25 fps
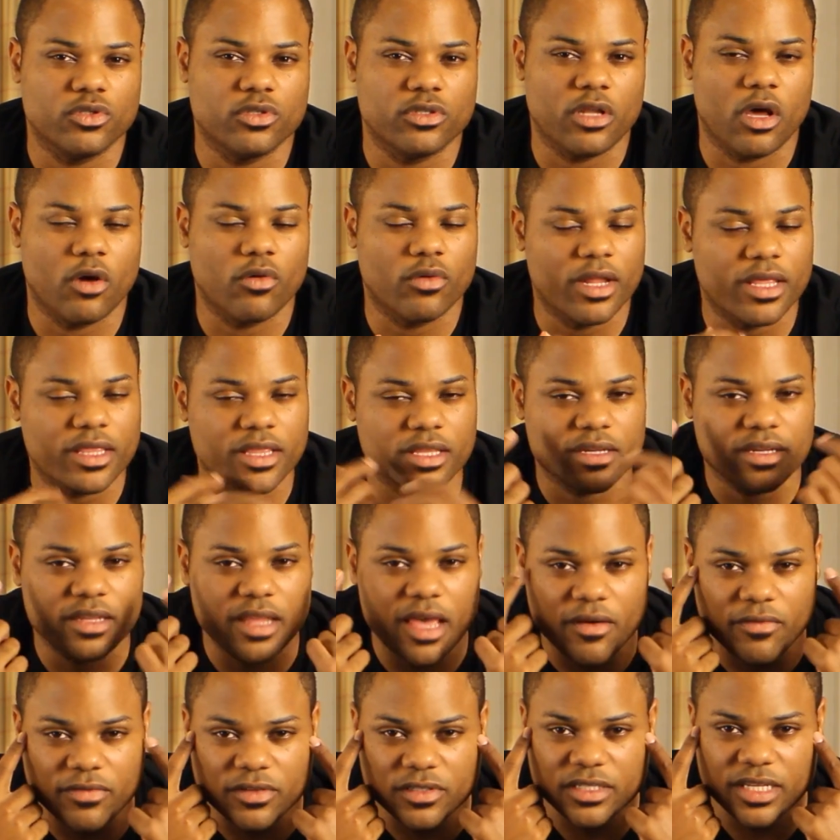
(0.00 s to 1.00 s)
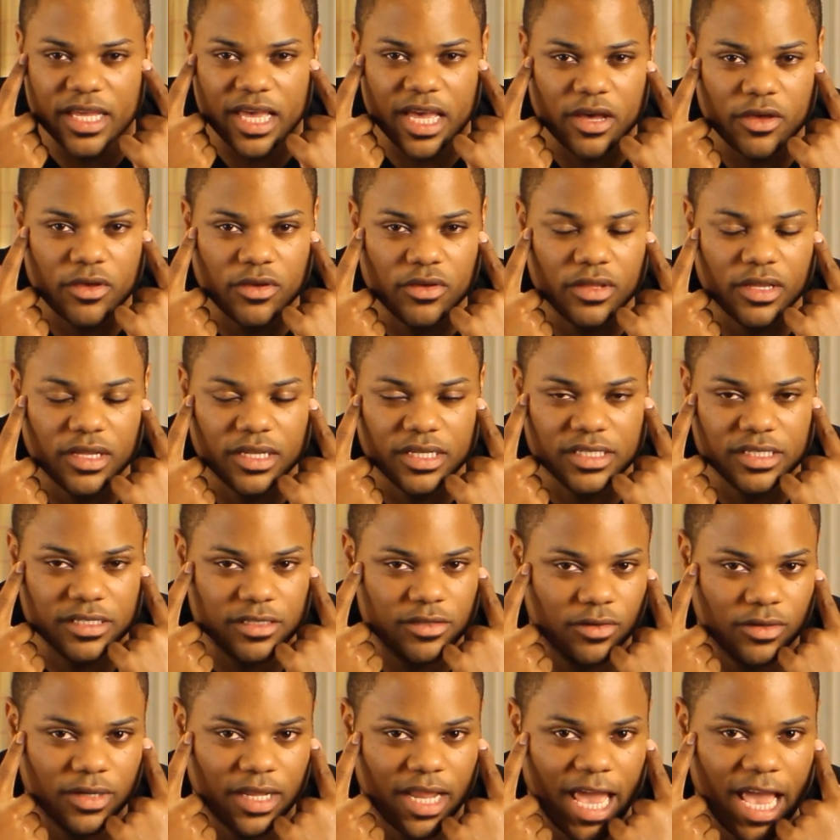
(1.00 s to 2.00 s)
don't let the devil tell you that this is
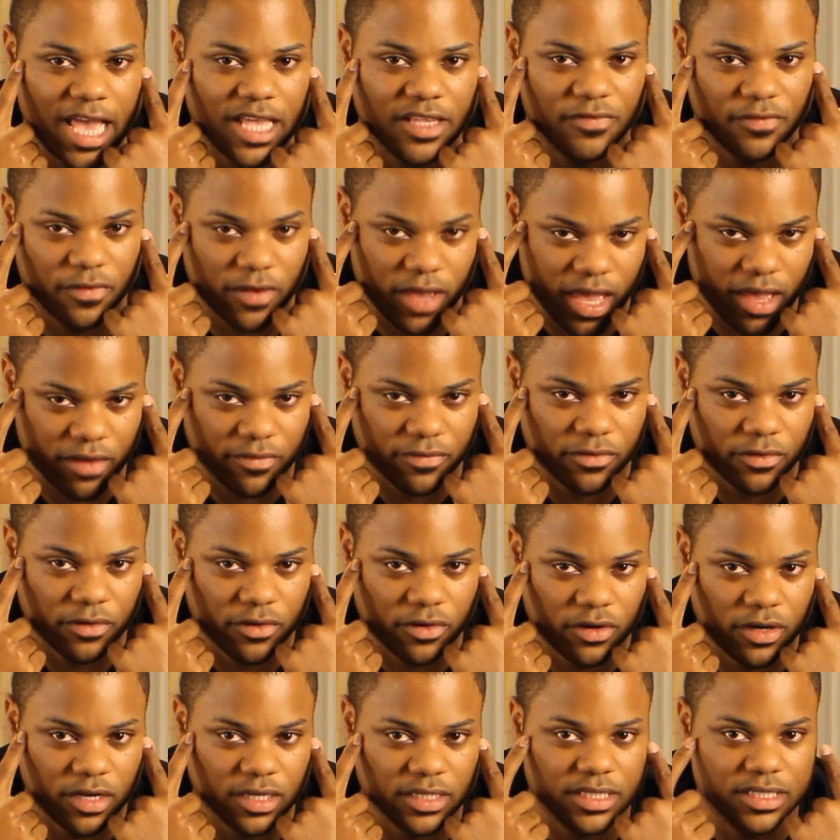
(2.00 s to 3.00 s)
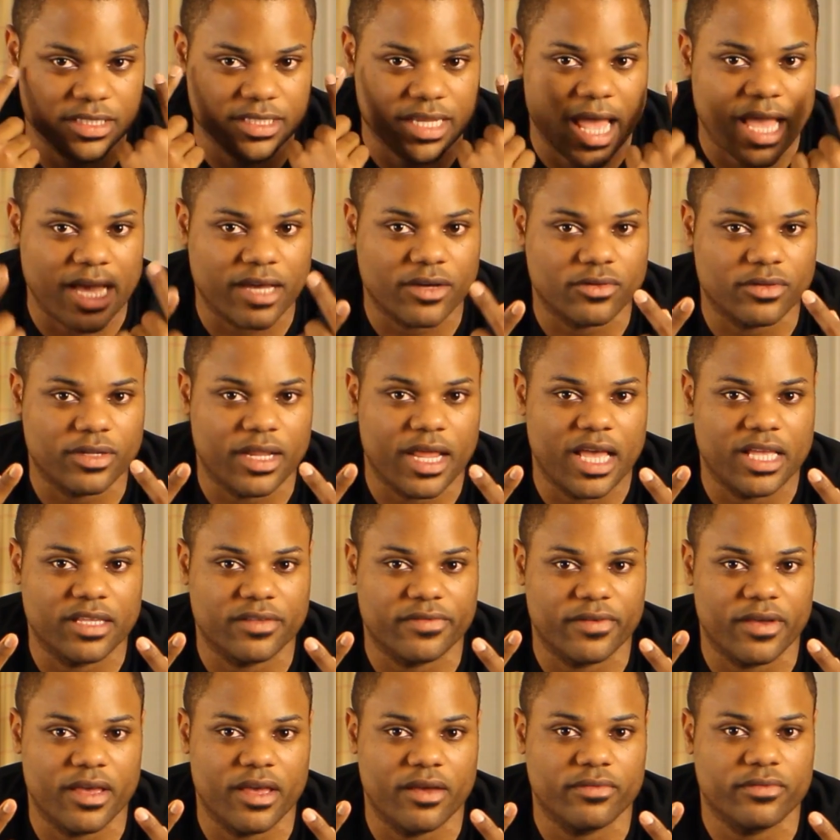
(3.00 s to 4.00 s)
going to last forever, because it's not going to
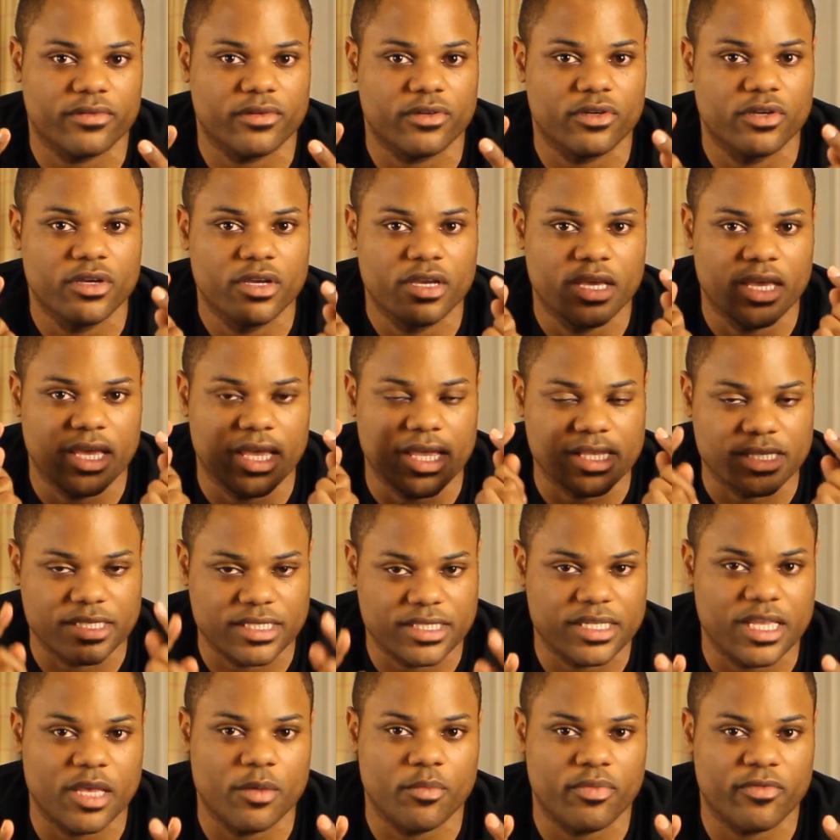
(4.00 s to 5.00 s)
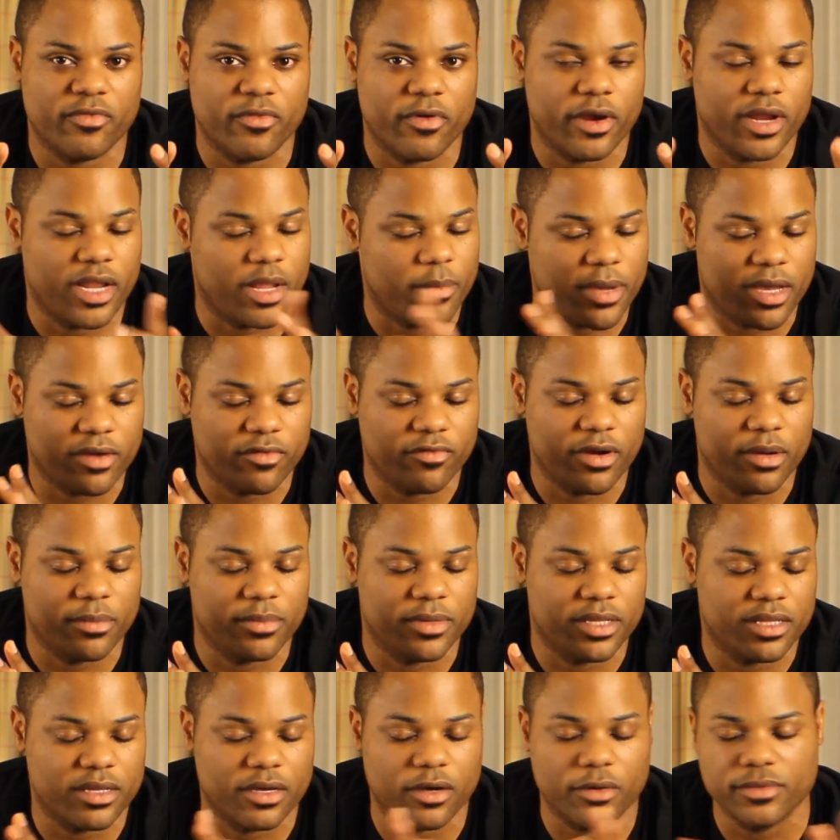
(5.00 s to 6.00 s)
last forever. It's temporary. Like my
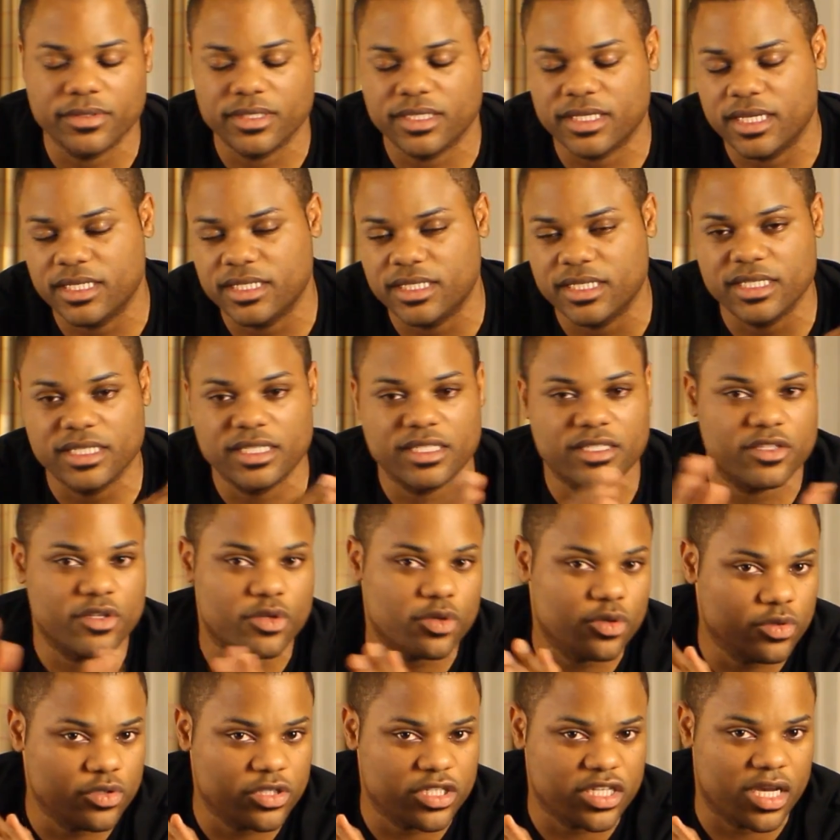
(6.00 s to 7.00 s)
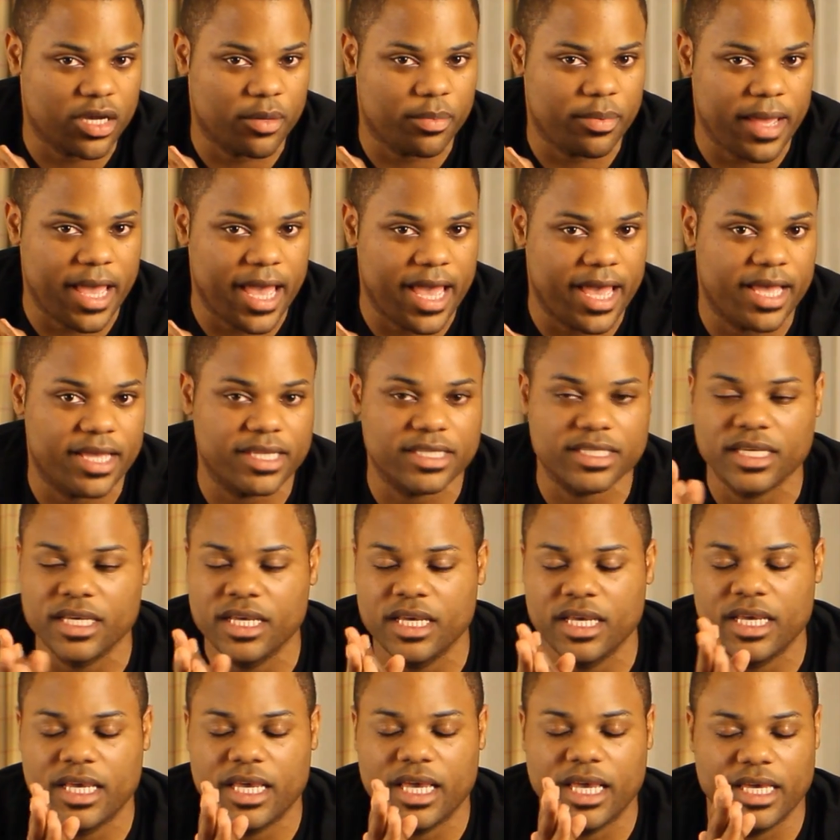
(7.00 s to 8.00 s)
grandmother always says, this too shall pass.
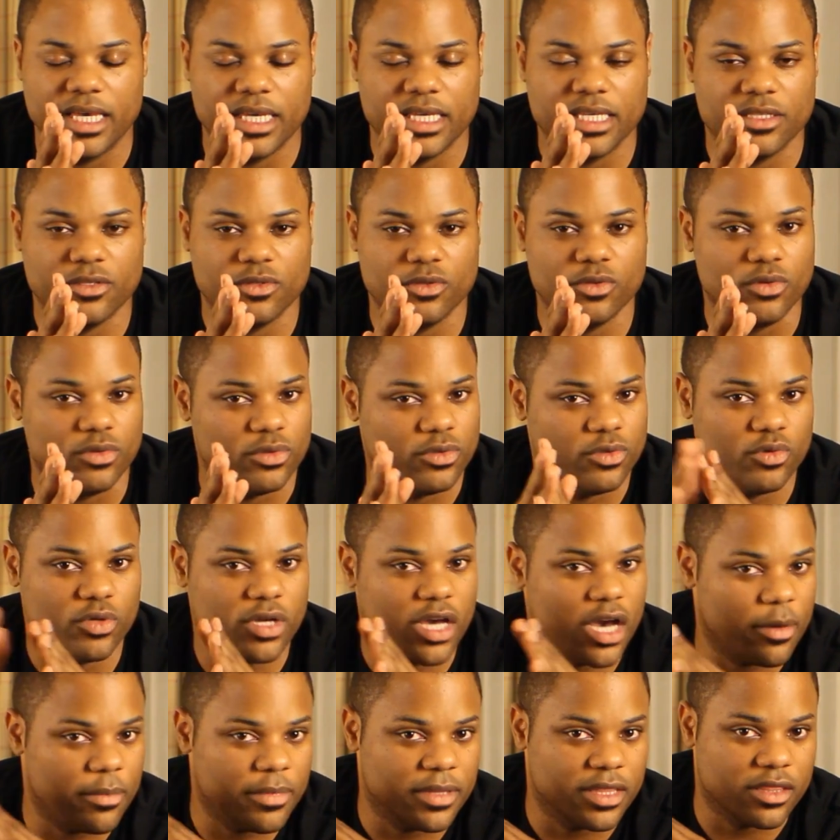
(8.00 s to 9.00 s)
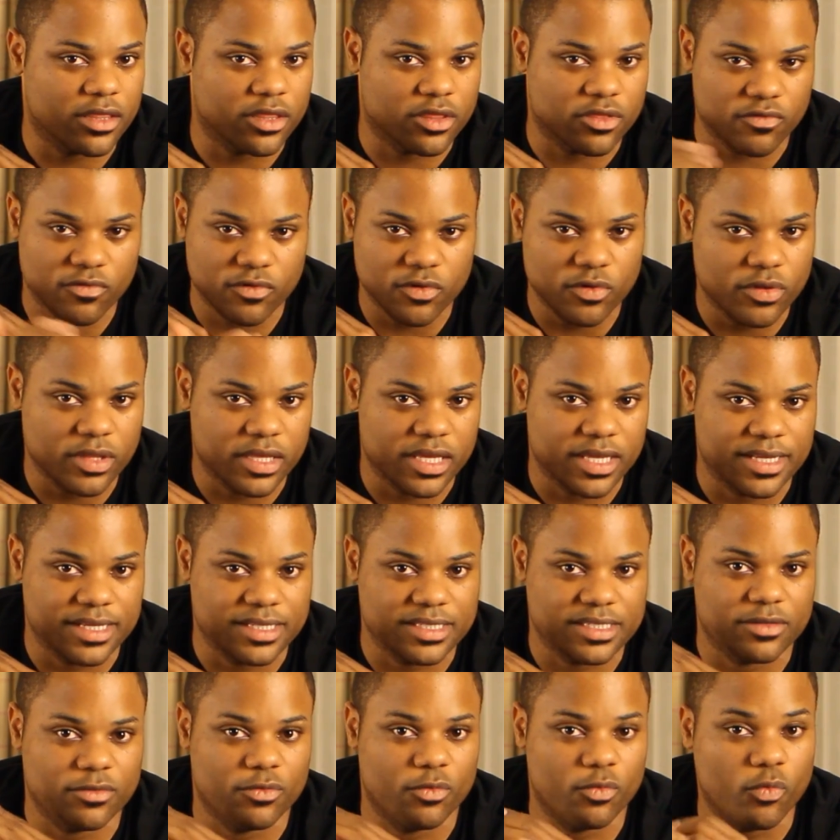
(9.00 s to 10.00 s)
You coming through
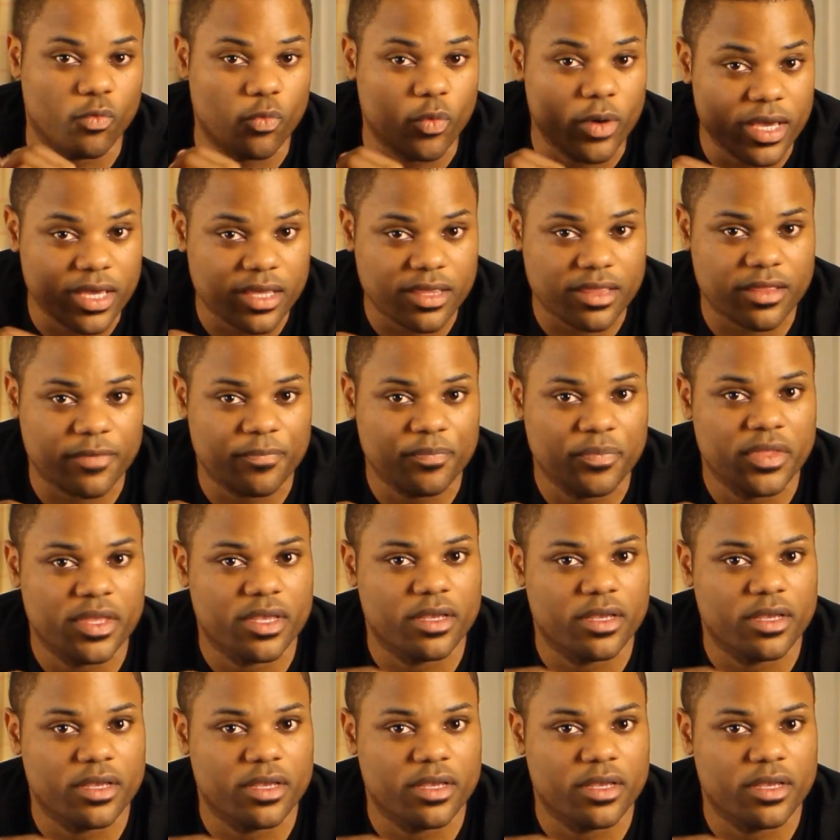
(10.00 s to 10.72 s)
this with,